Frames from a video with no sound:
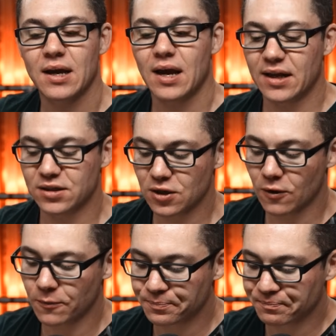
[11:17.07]
And
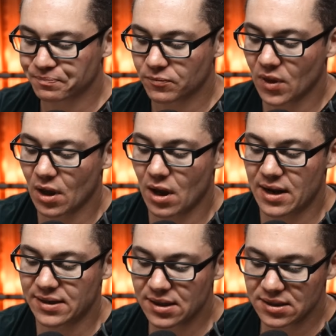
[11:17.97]
so I
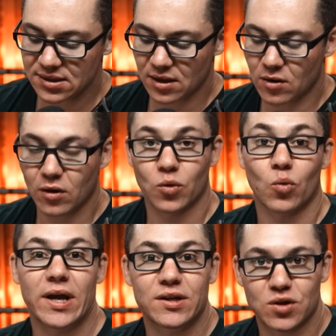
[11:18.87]
did this thing called the
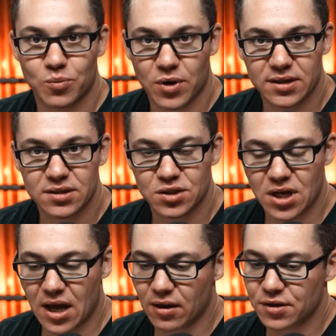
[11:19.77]
Raise Your Prices
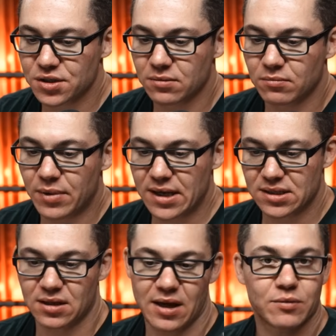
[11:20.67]
Challenge. And
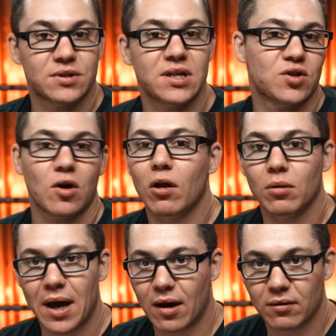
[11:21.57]
basically I was teaching all
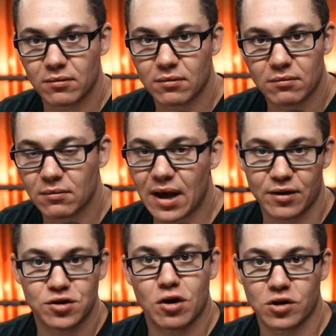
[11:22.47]
about how to
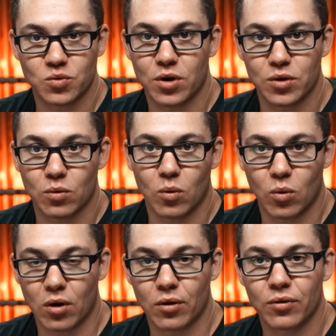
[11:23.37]
charge what you were
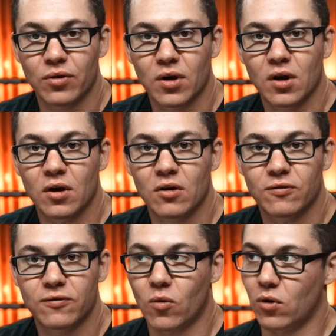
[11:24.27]
worth
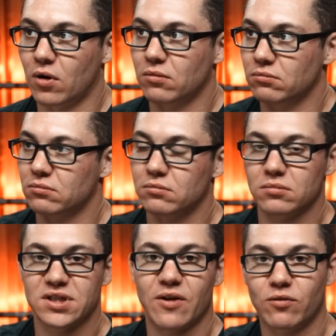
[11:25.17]
for
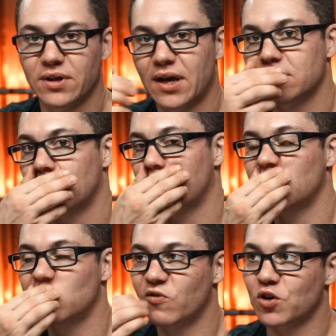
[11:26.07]
several days on a
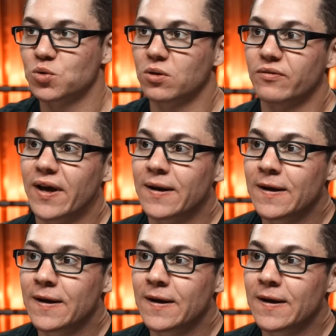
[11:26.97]
virtual event.